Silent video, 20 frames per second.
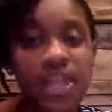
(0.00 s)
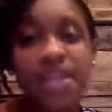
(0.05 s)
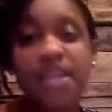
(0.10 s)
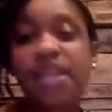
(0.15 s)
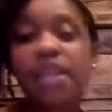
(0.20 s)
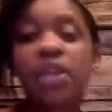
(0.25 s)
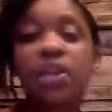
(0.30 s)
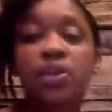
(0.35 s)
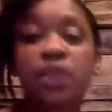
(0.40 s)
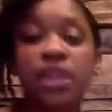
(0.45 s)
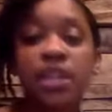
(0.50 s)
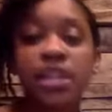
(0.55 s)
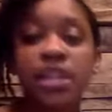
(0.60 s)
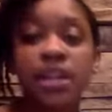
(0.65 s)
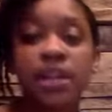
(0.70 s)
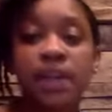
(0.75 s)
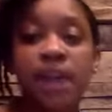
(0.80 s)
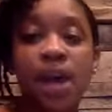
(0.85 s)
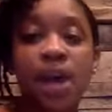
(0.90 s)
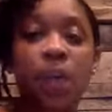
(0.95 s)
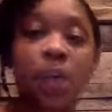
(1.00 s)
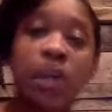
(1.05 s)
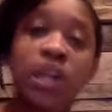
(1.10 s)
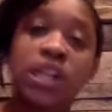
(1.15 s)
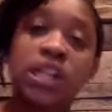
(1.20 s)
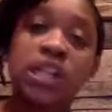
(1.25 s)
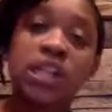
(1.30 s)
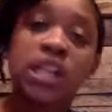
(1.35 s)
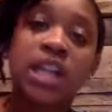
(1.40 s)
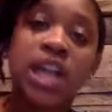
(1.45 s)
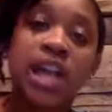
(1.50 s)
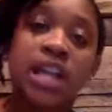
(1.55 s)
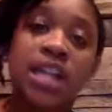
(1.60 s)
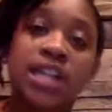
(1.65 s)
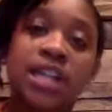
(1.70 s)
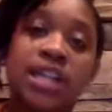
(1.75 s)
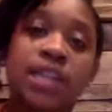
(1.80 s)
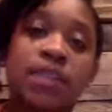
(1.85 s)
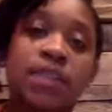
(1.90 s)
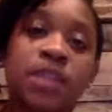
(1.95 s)
you want to think about, what is the
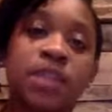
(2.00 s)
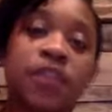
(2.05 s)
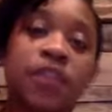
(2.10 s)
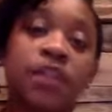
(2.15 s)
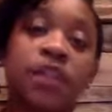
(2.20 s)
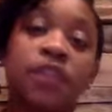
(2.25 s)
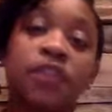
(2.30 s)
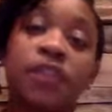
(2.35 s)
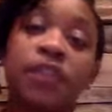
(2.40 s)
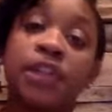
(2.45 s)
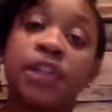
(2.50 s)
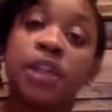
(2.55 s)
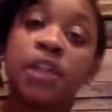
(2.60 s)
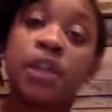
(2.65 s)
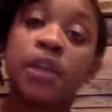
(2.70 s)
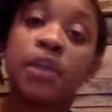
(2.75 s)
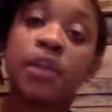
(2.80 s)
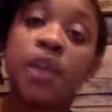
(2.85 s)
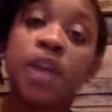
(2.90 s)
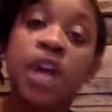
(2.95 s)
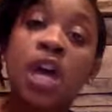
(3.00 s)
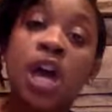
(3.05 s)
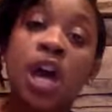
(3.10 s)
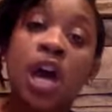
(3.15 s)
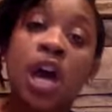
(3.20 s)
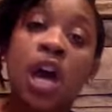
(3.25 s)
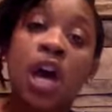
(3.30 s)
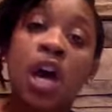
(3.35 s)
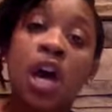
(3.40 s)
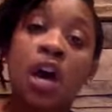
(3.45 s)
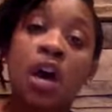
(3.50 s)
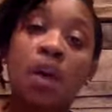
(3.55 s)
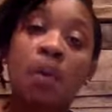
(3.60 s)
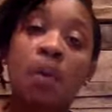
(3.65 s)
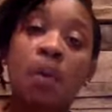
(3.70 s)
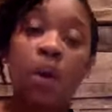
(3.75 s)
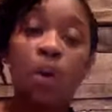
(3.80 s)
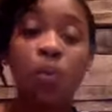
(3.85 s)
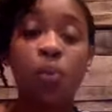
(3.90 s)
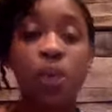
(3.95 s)
concept of your film?
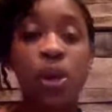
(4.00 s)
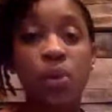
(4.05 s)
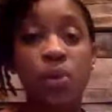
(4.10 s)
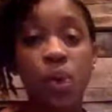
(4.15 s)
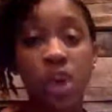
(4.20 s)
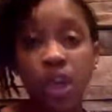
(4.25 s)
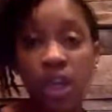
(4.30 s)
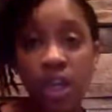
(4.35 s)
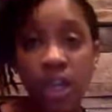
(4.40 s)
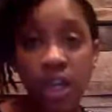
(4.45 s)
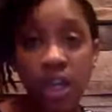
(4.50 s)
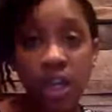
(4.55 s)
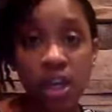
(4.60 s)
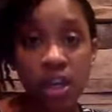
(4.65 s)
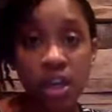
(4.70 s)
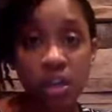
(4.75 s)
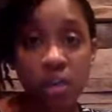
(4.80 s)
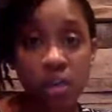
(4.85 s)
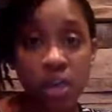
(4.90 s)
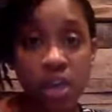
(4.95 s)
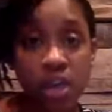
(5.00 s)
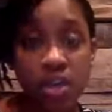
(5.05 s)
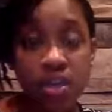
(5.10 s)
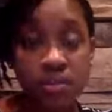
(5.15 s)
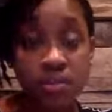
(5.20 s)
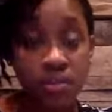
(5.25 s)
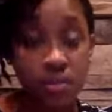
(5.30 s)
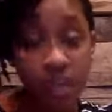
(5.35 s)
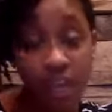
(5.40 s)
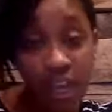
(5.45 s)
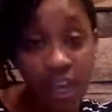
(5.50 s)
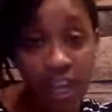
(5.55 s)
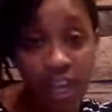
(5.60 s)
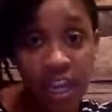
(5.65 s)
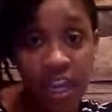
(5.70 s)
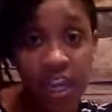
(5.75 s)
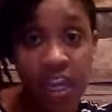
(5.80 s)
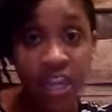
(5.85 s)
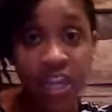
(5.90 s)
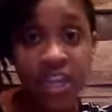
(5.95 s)
When working with
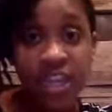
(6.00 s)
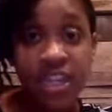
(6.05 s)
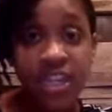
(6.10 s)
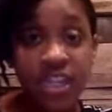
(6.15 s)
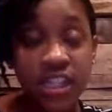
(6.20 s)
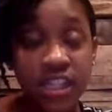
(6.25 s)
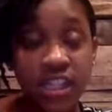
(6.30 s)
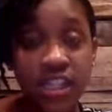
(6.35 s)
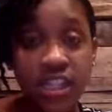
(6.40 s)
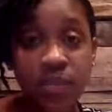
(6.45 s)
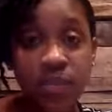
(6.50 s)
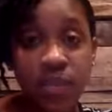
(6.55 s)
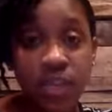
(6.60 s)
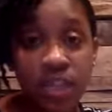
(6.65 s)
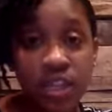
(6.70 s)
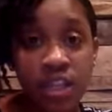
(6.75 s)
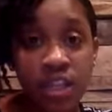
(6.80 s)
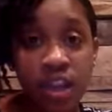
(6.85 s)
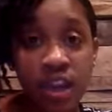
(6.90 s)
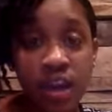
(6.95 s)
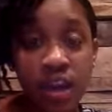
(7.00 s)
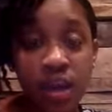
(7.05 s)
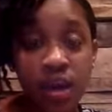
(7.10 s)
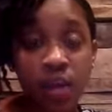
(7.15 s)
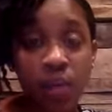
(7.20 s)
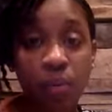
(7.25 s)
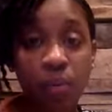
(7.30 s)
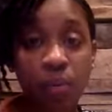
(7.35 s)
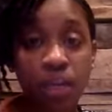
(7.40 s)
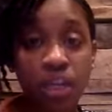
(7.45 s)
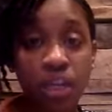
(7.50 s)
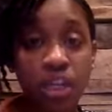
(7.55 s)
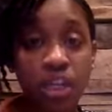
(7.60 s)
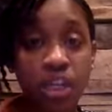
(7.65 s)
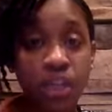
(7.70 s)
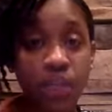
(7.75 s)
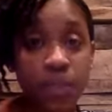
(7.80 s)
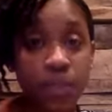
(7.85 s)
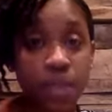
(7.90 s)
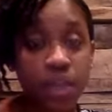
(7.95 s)
me, this is something that we
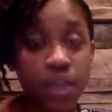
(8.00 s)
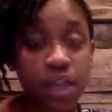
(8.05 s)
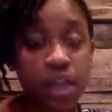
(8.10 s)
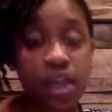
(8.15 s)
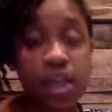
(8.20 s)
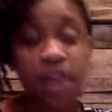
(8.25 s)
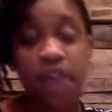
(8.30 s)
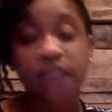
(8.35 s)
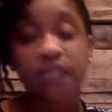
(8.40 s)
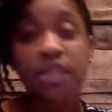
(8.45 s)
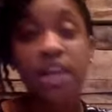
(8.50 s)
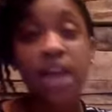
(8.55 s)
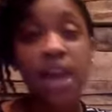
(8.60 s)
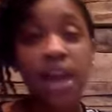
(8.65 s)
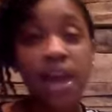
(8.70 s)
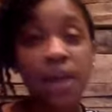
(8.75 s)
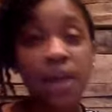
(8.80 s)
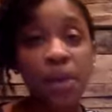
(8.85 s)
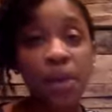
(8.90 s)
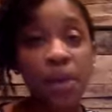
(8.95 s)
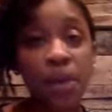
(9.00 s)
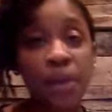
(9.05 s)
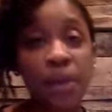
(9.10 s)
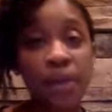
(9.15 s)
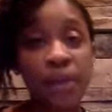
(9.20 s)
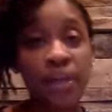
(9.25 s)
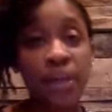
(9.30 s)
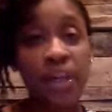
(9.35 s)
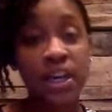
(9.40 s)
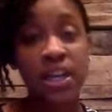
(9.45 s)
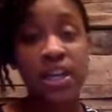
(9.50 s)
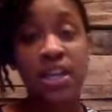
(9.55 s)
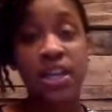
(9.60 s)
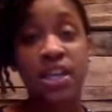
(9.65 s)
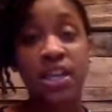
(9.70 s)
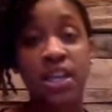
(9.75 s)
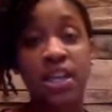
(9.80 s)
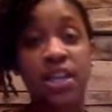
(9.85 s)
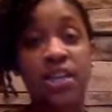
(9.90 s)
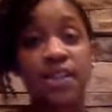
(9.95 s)
spend a lot of time on,
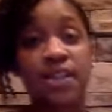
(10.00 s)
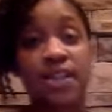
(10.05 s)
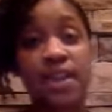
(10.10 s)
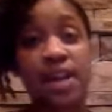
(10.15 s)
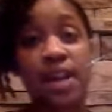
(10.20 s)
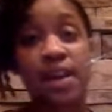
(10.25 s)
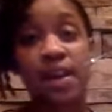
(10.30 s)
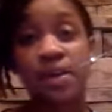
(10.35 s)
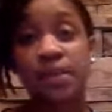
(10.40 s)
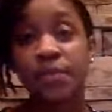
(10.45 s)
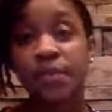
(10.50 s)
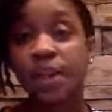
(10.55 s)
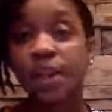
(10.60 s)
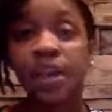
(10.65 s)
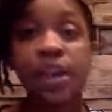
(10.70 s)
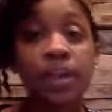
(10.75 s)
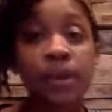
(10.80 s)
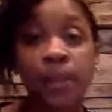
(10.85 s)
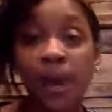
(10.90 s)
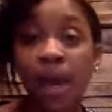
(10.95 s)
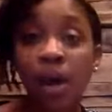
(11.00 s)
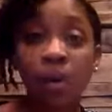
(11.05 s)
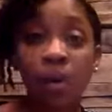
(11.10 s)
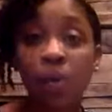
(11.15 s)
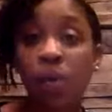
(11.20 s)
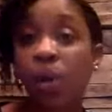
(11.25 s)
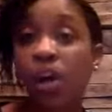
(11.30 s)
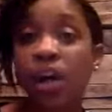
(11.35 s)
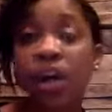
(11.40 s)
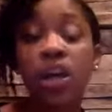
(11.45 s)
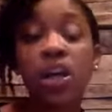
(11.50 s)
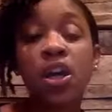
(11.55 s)
because as I'm thinking about what